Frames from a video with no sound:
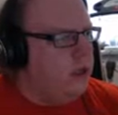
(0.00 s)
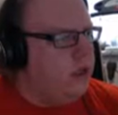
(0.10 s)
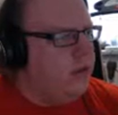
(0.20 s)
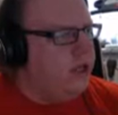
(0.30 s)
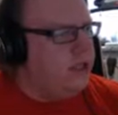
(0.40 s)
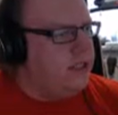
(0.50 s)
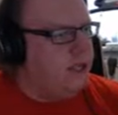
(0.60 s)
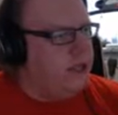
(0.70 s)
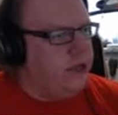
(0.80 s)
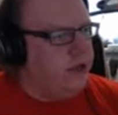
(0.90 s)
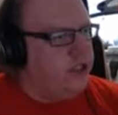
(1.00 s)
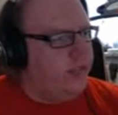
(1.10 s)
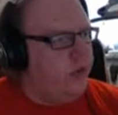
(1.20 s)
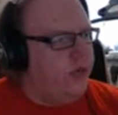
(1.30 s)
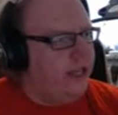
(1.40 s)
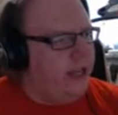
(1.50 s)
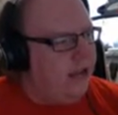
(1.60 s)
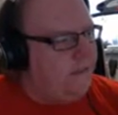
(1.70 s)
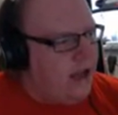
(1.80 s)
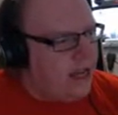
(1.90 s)
Because like you're exploring like a
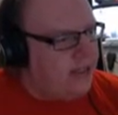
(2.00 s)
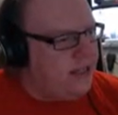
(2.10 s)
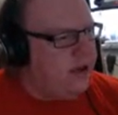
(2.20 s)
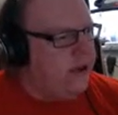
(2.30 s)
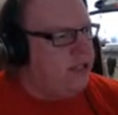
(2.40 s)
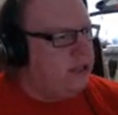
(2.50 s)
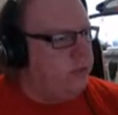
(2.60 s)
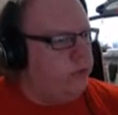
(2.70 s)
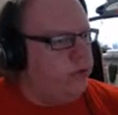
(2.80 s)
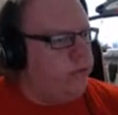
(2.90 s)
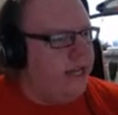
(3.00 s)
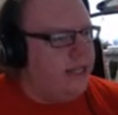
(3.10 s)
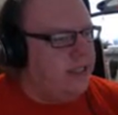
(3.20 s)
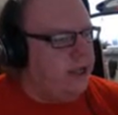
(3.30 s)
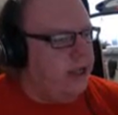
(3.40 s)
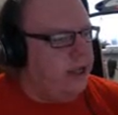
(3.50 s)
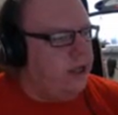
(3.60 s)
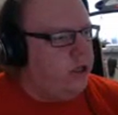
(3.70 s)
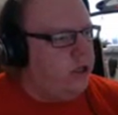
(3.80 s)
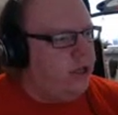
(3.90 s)
vast area that's almost maze-like.
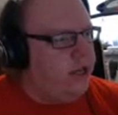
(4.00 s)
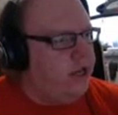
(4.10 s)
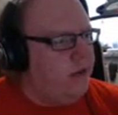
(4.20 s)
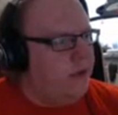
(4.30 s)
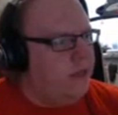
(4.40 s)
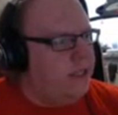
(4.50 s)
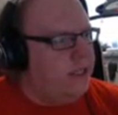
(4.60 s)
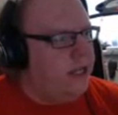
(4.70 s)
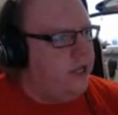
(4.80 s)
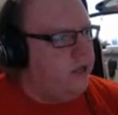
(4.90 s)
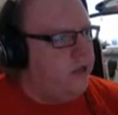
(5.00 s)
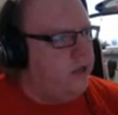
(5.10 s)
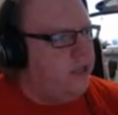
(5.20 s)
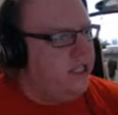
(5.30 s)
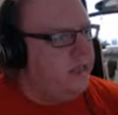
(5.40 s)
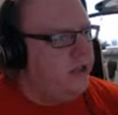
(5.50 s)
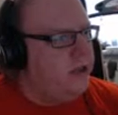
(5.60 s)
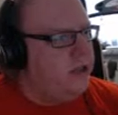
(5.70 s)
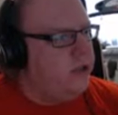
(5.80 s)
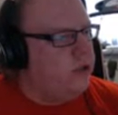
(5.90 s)
You're getting upgrades to let you go deeper
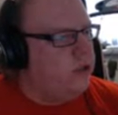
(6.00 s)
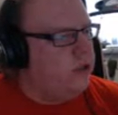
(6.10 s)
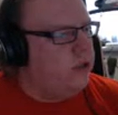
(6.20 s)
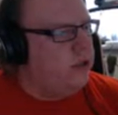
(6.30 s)
into it.